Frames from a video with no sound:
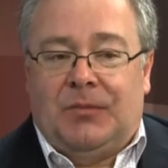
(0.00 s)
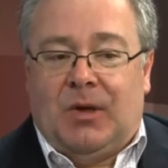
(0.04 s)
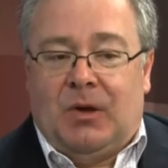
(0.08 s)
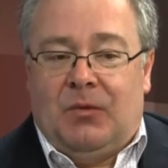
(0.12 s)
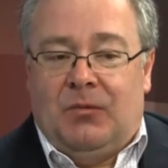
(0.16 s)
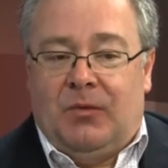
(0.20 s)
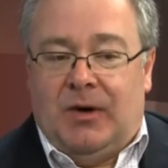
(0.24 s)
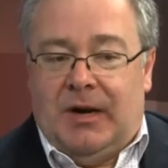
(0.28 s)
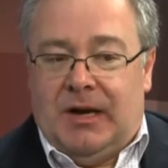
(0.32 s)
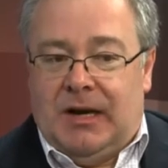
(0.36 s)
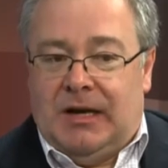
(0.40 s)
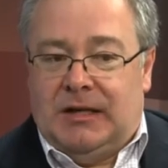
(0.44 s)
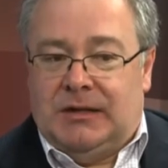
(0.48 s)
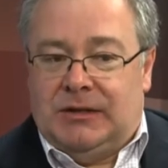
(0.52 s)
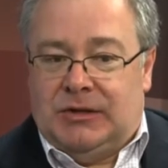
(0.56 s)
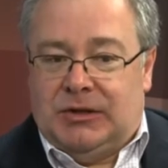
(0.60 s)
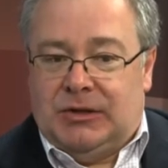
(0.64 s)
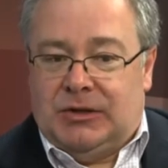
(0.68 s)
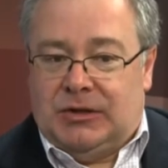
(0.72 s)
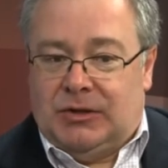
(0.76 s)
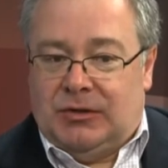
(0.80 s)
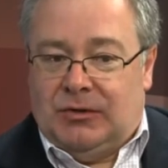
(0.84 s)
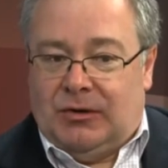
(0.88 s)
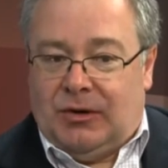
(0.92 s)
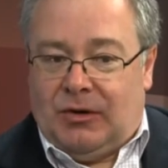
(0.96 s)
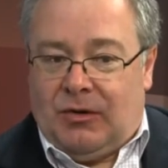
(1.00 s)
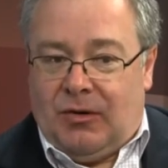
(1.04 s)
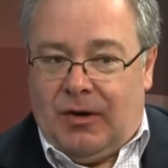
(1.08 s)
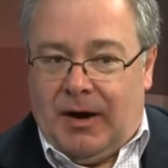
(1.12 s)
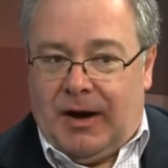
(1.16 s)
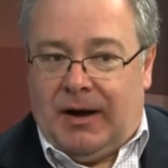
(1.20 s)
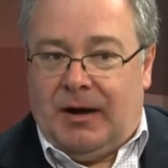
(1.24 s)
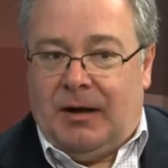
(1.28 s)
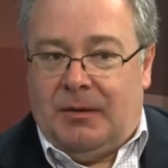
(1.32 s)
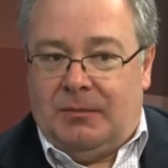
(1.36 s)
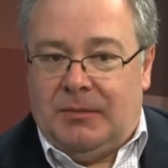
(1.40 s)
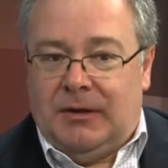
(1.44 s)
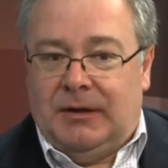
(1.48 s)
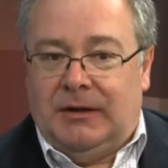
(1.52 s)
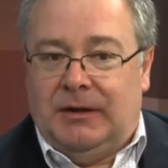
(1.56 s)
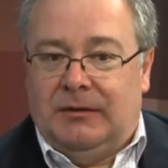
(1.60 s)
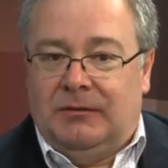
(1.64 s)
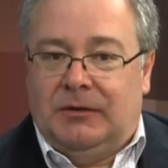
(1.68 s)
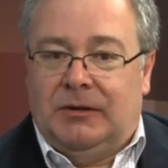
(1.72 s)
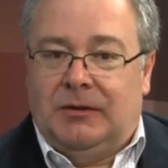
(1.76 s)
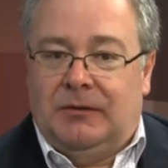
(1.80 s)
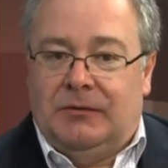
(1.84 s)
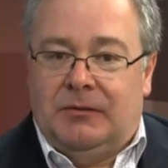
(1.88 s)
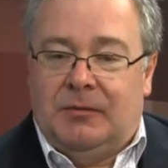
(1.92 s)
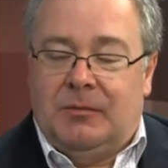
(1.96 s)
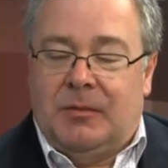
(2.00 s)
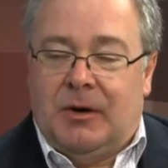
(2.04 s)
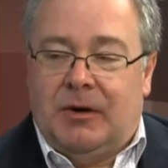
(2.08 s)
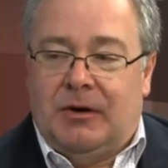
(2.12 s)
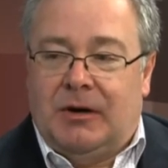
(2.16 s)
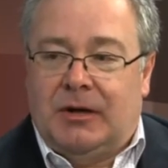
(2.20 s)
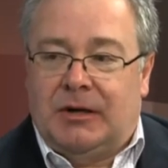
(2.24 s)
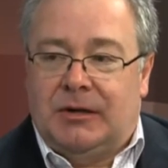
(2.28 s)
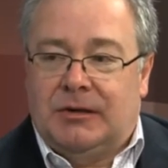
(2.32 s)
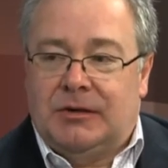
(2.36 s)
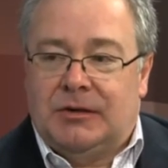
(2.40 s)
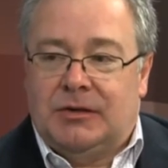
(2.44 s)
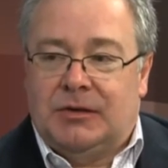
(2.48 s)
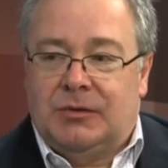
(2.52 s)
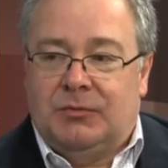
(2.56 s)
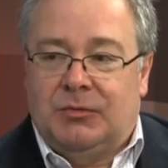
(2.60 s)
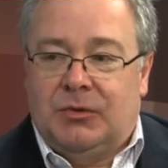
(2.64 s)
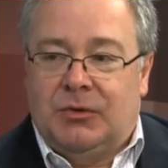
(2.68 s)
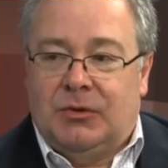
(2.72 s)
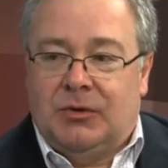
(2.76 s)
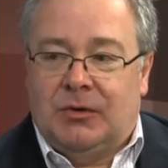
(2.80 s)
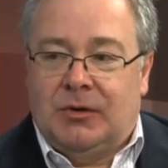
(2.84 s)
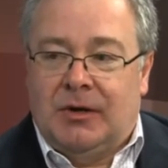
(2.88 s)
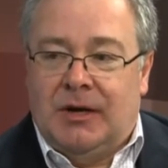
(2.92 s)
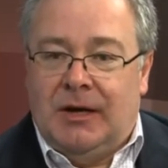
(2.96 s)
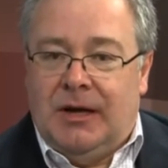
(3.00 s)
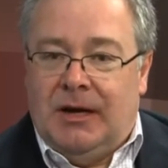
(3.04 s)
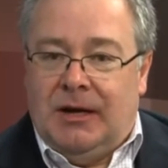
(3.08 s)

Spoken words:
we need to sort of crank up the level of American support.